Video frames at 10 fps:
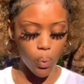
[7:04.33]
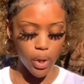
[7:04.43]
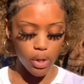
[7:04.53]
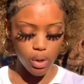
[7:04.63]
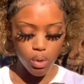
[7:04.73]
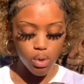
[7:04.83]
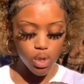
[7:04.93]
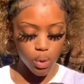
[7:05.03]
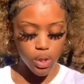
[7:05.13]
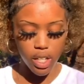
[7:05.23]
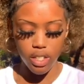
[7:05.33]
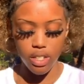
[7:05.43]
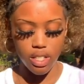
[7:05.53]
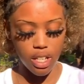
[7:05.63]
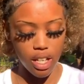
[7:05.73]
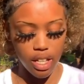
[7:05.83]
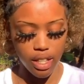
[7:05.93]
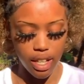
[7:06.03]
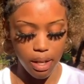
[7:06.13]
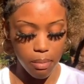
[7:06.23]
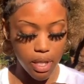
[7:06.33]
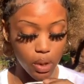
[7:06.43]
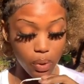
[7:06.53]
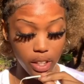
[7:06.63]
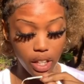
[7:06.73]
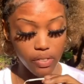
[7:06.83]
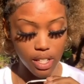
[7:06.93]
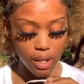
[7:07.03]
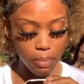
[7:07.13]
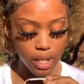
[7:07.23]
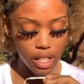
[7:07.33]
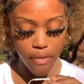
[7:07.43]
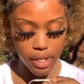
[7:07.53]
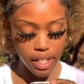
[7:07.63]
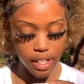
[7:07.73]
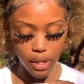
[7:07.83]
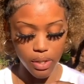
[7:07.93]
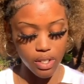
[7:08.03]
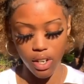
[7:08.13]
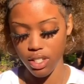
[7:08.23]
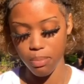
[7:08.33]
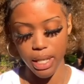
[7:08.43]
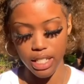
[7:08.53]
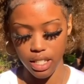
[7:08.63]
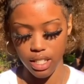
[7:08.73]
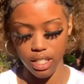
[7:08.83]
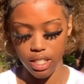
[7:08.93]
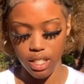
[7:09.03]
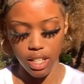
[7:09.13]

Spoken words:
When you truly understand that misery loves company, everything else starts to make sense.